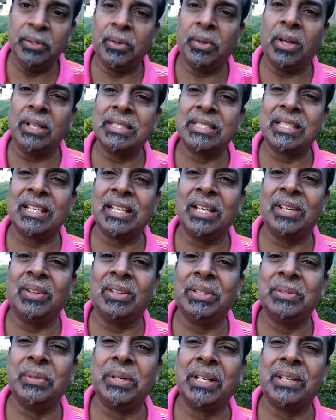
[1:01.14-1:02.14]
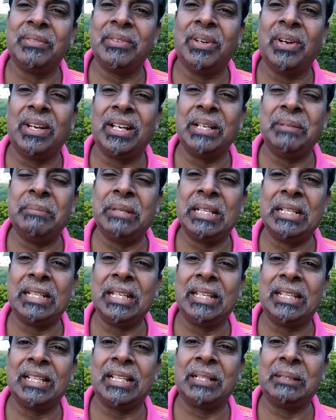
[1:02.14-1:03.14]
you concentrate on the Word of God and
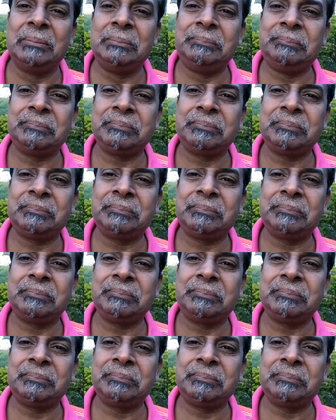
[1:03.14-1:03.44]
meditate it,